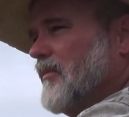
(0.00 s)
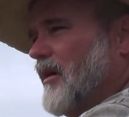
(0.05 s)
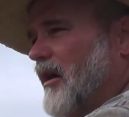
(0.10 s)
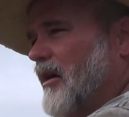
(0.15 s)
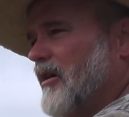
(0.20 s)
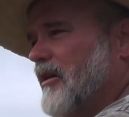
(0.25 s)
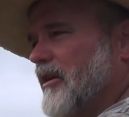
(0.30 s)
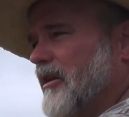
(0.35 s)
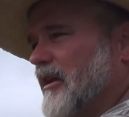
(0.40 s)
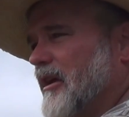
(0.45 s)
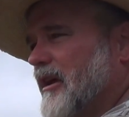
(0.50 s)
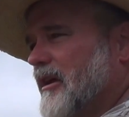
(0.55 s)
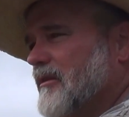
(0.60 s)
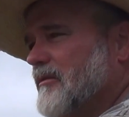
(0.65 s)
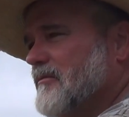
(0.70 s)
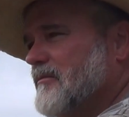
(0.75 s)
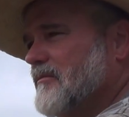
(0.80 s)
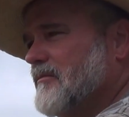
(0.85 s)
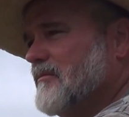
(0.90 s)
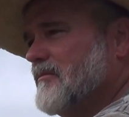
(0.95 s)
I heard it hit.
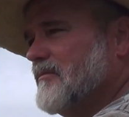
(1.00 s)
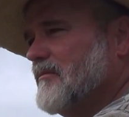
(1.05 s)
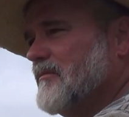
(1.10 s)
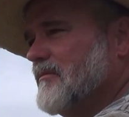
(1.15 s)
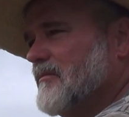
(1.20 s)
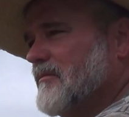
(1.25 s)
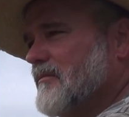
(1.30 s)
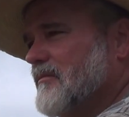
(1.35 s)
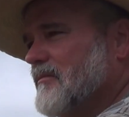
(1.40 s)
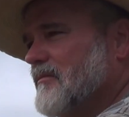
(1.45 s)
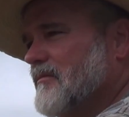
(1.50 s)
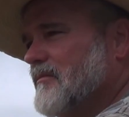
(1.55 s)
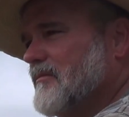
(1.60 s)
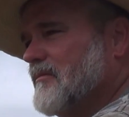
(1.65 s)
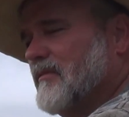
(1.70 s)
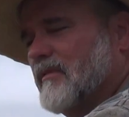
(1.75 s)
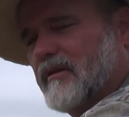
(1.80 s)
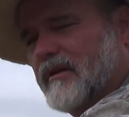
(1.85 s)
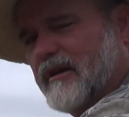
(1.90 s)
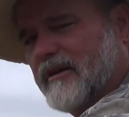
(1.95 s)

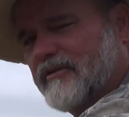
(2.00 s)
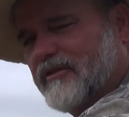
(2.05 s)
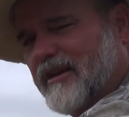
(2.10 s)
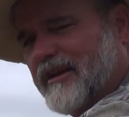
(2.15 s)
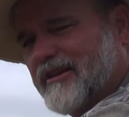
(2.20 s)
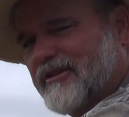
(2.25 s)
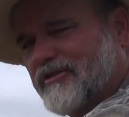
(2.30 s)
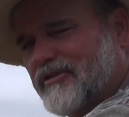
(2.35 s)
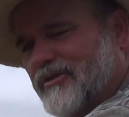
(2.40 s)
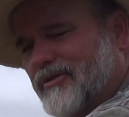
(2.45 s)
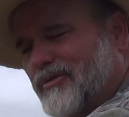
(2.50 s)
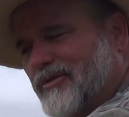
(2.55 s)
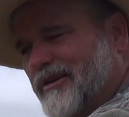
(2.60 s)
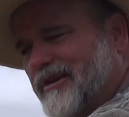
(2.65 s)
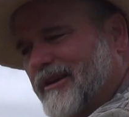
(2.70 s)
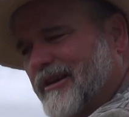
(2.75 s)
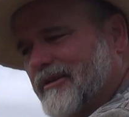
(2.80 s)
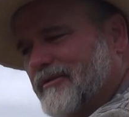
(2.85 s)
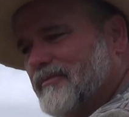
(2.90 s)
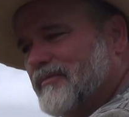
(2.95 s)
I'm not exactly sure where it
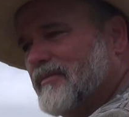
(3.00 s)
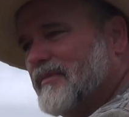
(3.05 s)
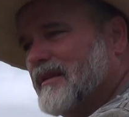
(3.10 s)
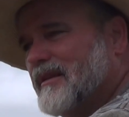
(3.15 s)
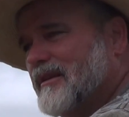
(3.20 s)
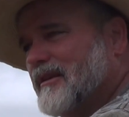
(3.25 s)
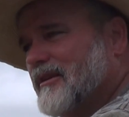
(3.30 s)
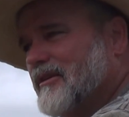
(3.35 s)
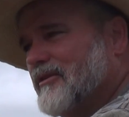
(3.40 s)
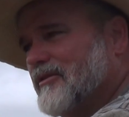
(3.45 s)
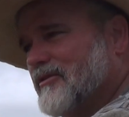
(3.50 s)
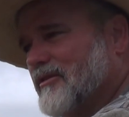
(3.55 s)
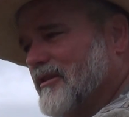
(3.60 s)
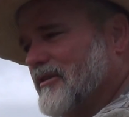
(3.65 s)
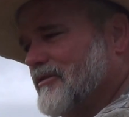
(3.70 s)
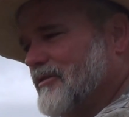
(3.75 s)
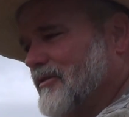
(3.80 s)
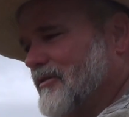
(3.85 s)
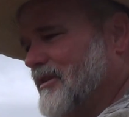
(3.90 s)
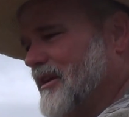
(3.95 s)
hit. So
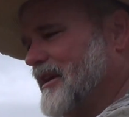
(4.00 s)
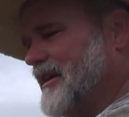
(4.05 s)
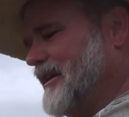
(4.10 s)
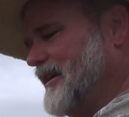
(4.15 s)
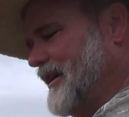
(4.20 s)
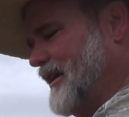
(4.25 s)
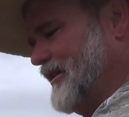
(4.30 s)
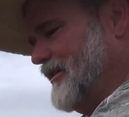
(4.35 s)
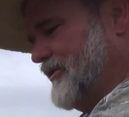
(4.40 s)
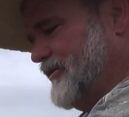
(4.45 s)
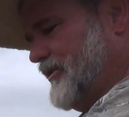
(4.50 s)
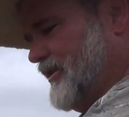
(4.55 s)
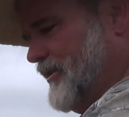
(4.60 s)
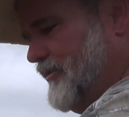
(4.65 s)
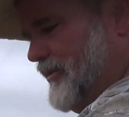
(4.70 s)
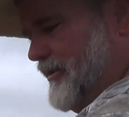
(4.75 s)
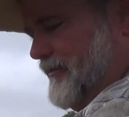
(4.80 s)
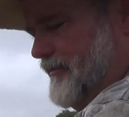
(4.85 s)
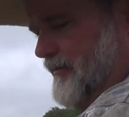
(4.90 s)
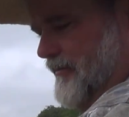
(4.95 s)
let's go take a gander, shall
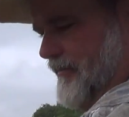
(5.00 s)
we?